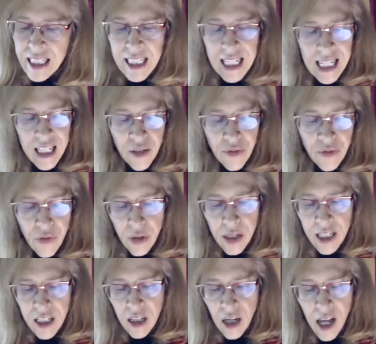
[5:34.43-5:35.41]
he has
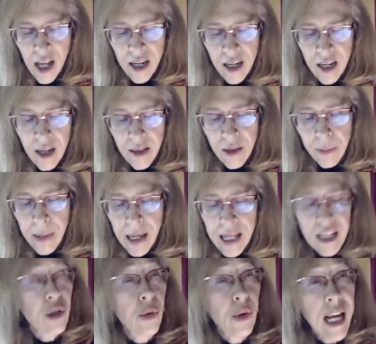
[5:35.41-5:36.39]
focused on the
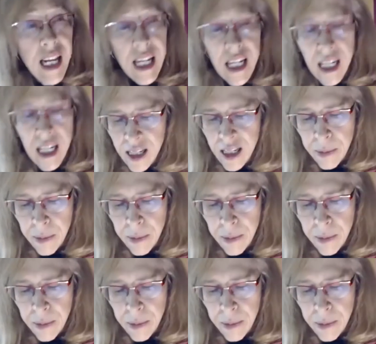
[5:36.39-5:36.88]
Mediterranean